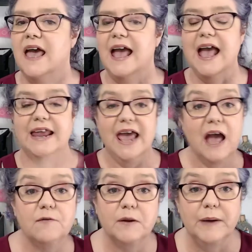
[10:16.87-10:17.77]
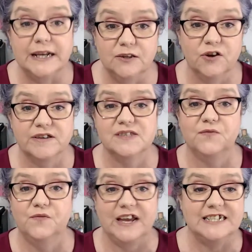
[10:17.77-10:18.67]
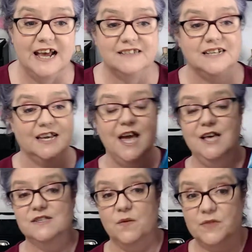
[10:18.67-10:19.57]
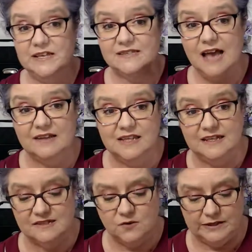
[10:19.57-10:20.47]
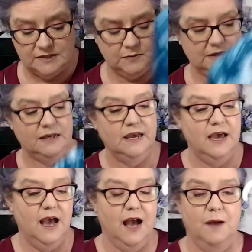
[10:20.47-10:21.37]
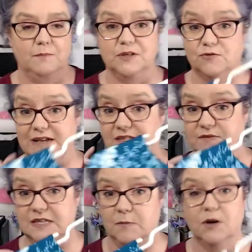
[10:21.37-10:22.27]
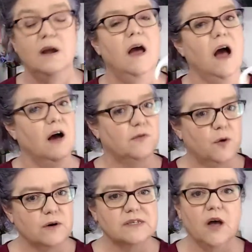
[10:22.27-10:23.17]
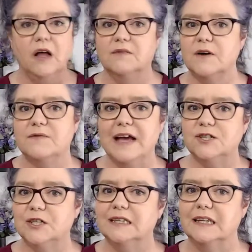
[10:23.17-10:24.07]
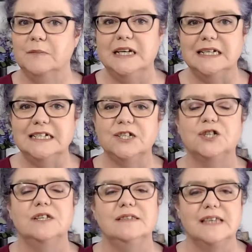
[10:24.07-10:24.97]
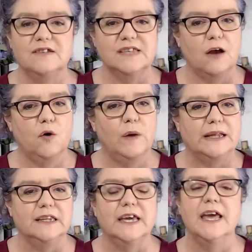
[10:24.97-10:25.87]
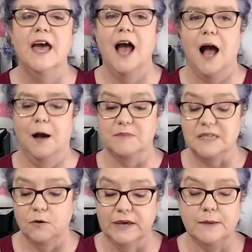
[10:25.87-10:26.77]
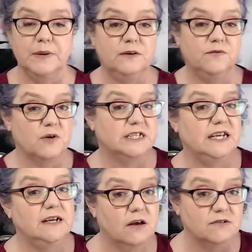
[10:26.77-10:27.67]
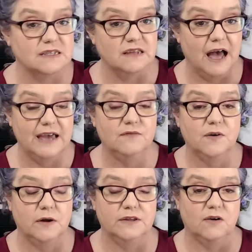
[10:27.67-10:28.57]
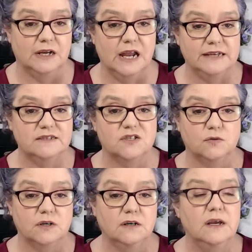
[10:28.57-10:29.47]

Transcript: and everybody looks fantastic. So this I think is going to be um, the dress of summer. Of course, all of our fashion limited edition sells out quickly. Um, so campaign 14 goes live on the online store